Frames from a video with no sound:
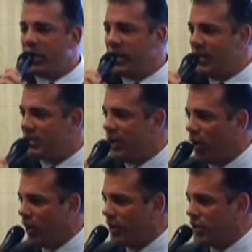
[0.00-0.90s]
in
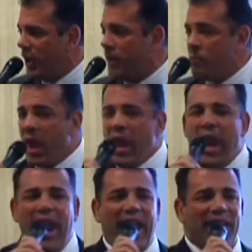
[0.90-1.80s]
kinesiology.
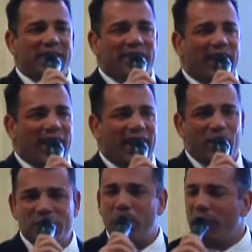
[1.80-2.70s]
And
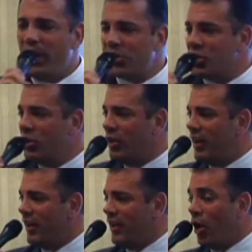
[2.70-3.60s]
I was a professional,
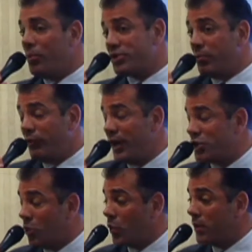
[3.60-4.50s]
almost a
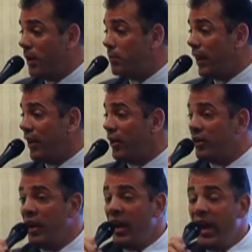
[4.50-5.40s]
professional rugby
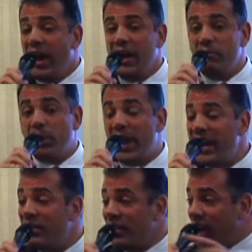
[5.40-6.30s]
player, and
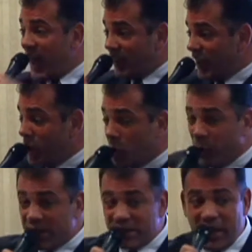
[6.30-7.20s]
played at
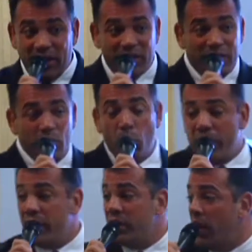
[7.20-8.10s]
UBC,
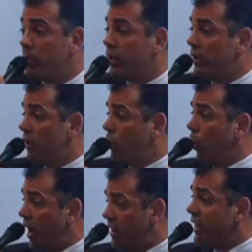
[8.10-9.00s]
one of the number
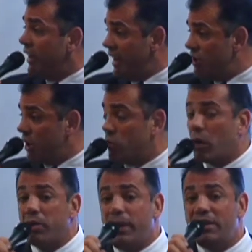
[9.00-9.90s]
one collegiate
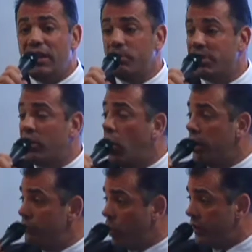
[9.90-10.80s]
rugby teams in
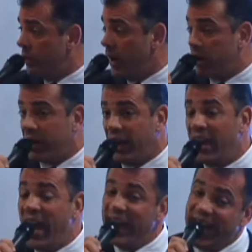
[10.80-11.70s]
all of North America.
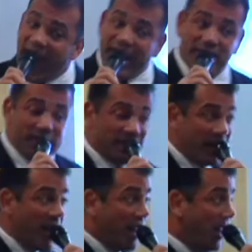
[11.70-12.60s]
Yet
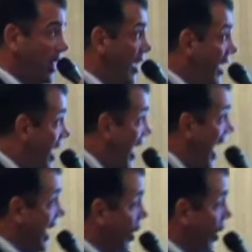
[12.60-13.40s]
still, I